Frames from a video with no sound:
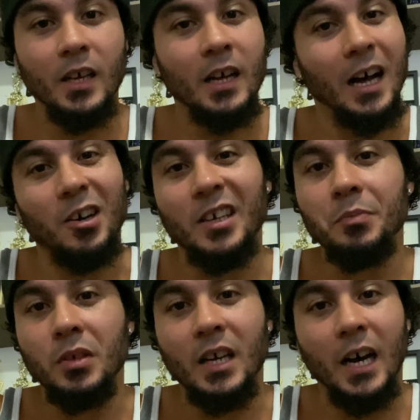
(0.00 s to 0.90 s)
I'll keep
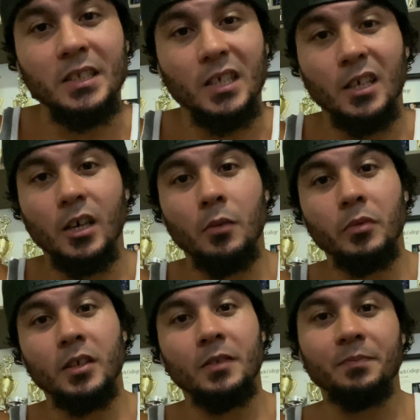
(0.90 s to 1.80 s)
the content
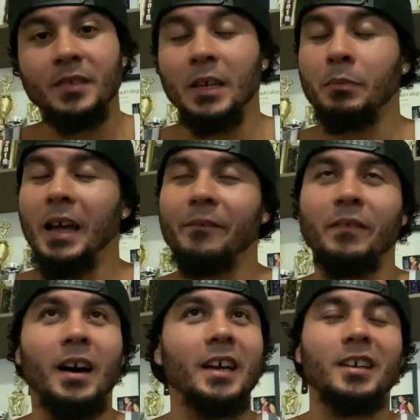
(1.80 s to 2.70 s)
coming, keep that
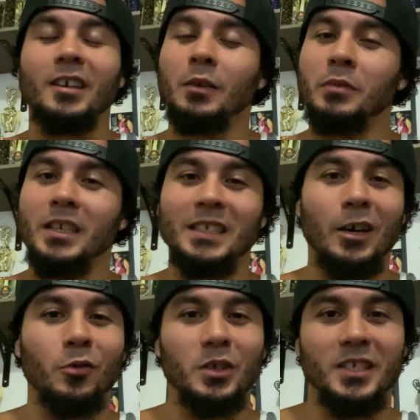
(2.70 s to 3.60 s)
fire coming, as I
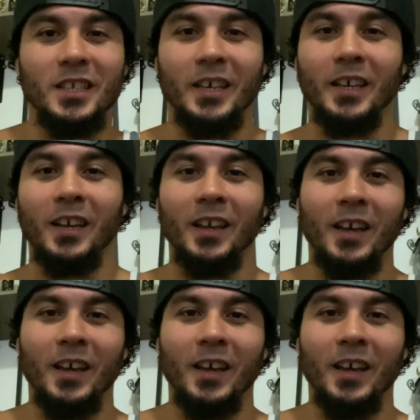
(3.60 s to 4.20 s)
always say,